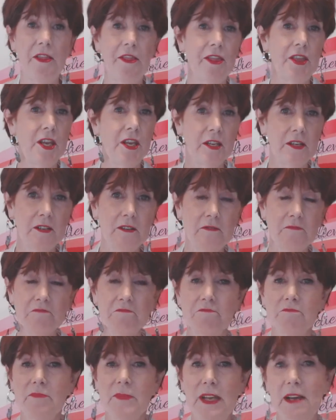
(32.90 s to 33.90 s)
thin,
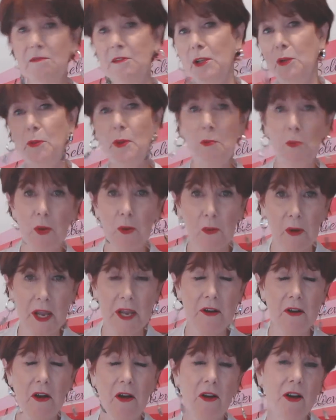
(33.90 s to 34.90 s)
have a little bit more
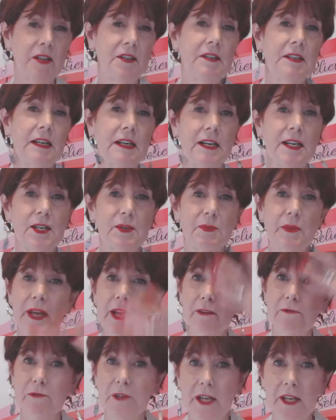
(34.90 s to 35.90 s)
weight on,
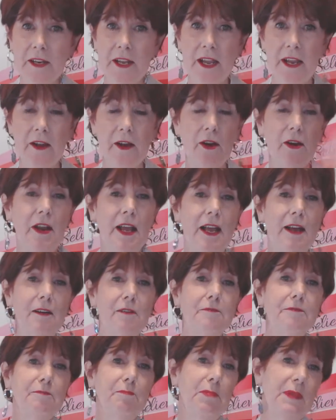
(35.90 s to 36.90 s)
have red hair,
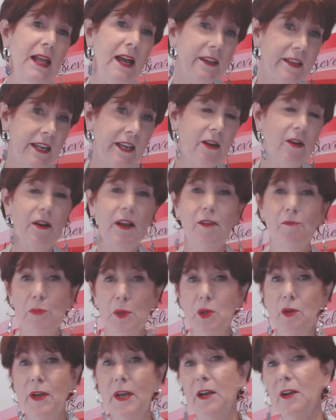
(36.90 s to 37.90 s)
have black hair, have
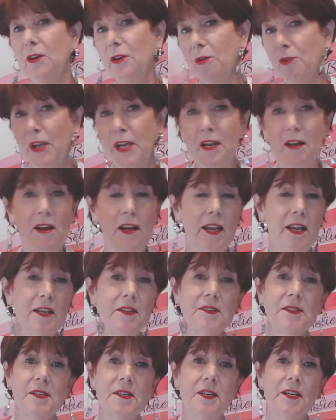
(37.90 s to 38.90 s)
blue hair, green
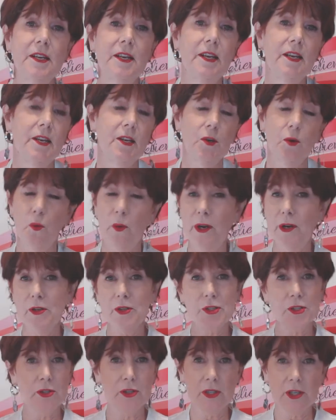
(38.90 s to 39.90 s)
eyes, wear
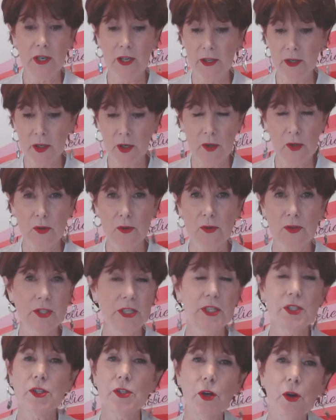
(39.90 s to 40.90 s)
certain color clothes.
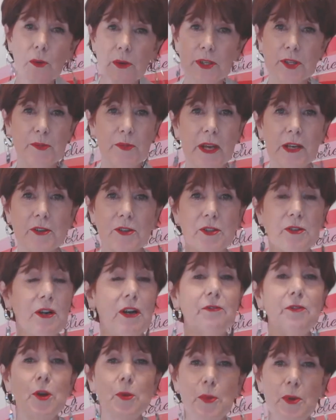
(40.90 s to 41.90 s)
It's no respecter
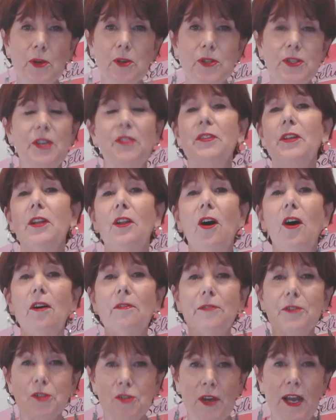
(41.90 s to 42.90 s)
of your person. The Law
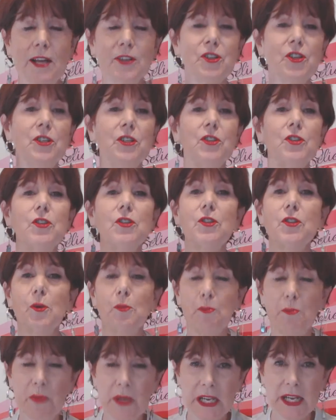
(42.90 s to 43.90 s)
of Attraction is just
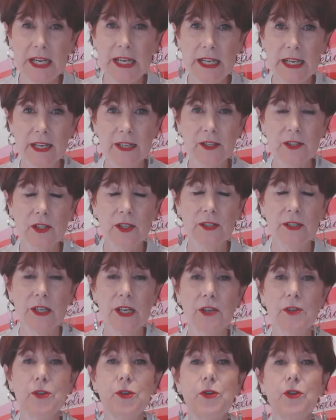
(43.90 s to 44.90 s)
obedient
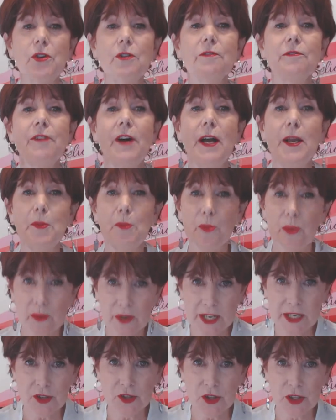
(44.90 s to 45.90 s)
to your
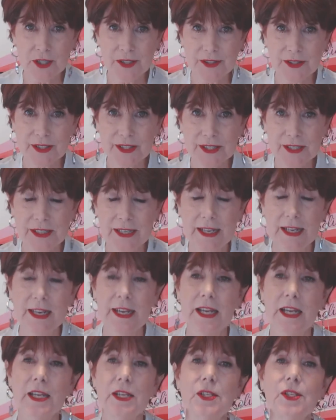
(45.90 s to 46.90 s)
vibrations.
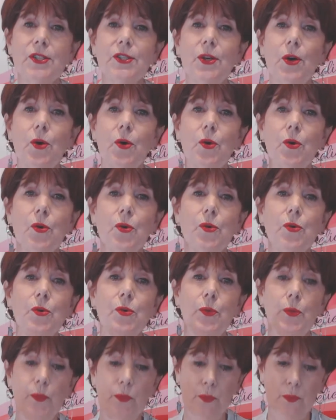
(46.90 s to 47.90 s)

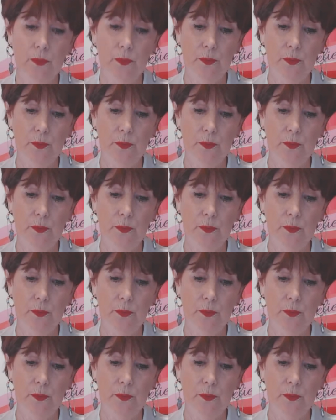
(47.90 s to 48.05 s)
So,